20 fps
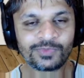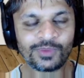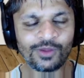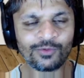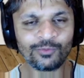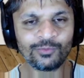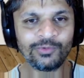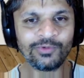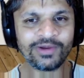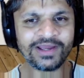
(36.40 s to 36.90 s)

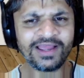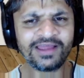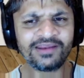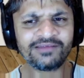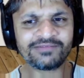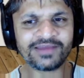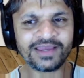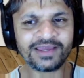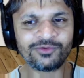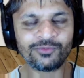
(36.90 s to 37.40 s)
we were kind
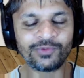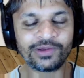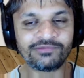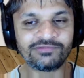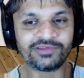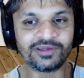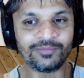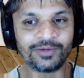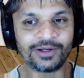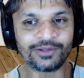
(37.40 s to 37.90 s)
of hand
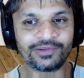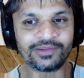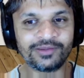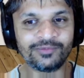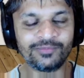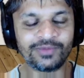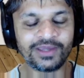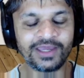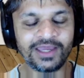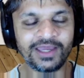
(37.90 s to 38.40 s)
wavy about
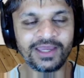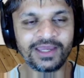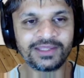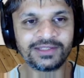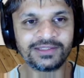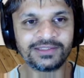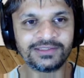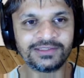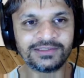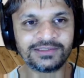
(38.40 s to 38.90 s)
them.
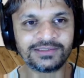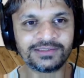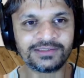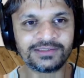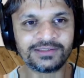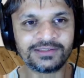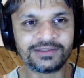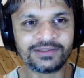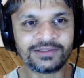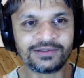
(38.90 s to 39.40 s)
And
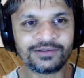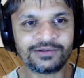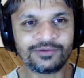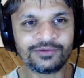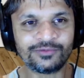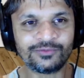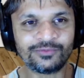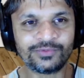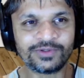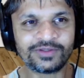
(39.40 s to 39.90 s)

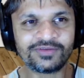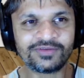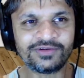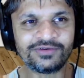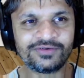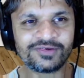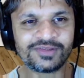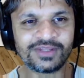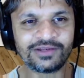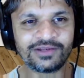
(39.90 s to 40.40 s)
what's
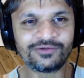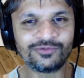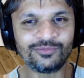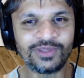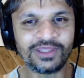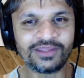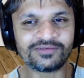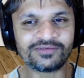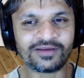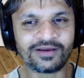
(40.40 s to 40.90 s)
interesting to
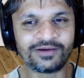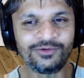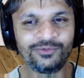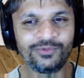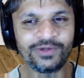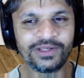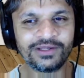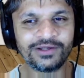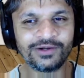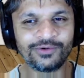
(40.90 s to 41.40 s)
me is how do
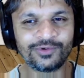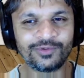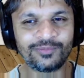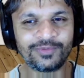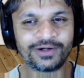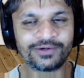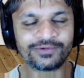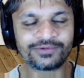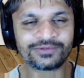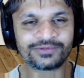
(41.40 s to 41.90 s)
we go
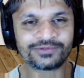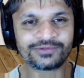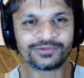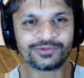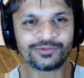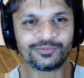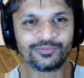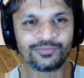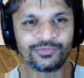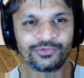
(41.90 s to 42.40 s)
about
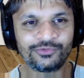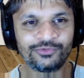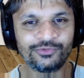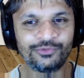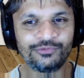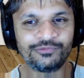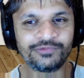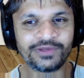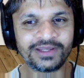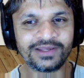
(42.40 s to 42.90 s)

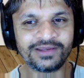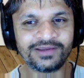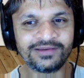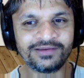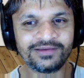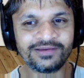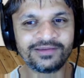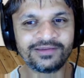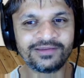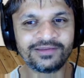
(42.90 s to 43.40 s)
proving
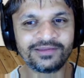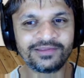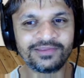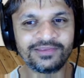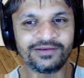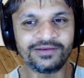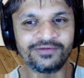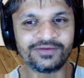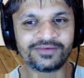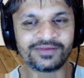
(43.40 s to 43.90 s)

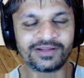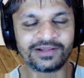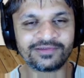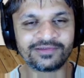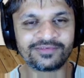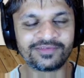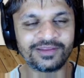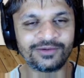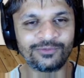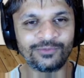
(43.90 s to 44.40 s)
the
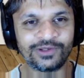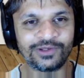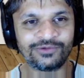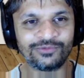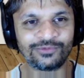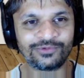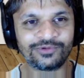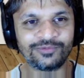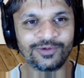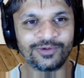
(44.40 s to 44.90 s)
results that we
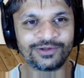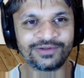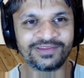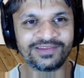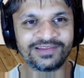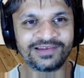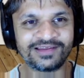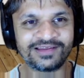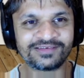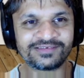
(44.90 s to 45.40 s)
talked about in
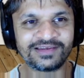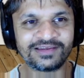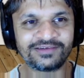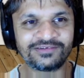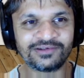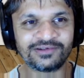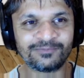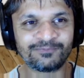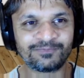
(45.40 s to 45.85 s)
the last lecture?